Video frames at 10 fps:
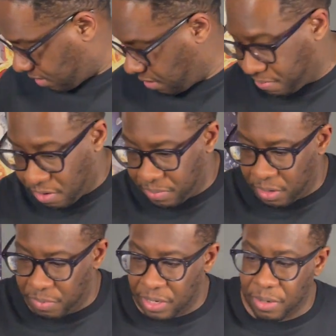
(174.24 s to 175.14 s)
keep it up, and there
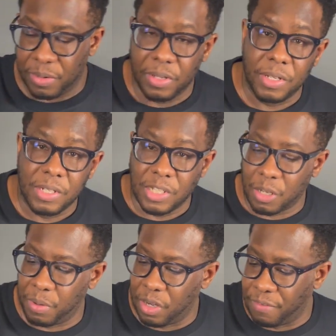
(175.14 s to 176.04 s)
we go. So
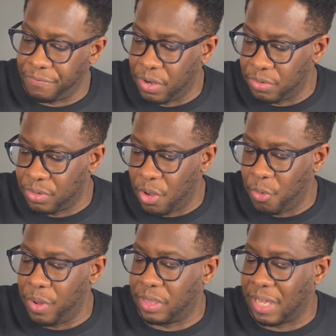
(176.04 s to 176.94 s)
we're gonna first go
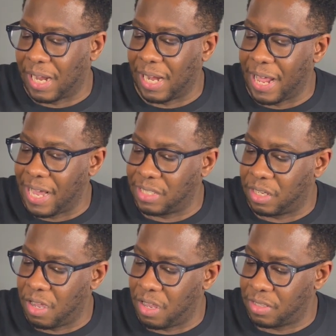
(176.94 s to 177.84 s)
with the classic
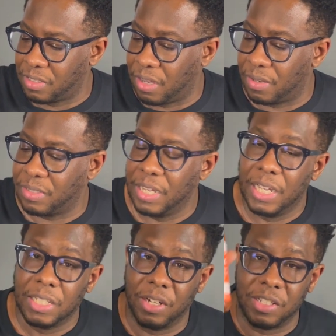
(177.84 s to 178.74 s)
hot sauce.
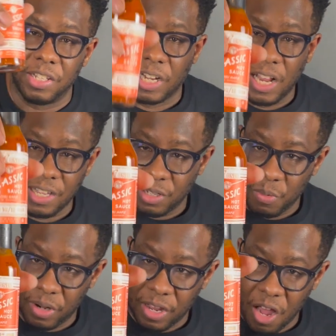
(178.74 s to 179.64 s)
So this is the classic
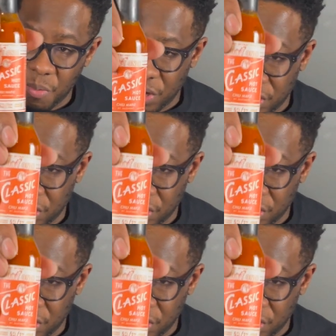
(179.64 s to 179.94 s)
one they always